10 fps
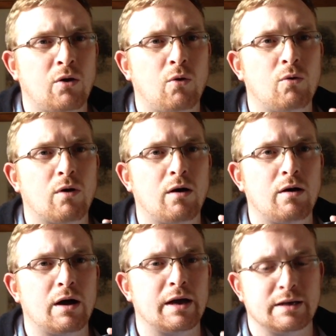or
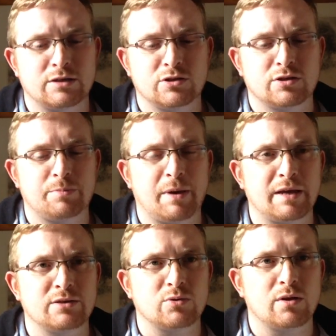it just
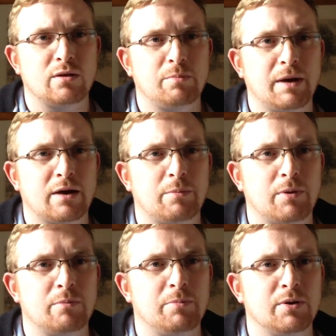depends whether they'll pick up
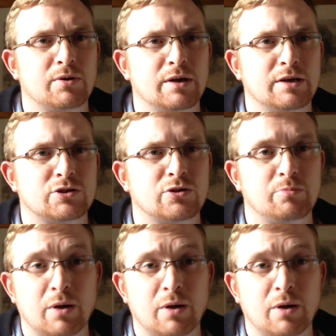on the button issue.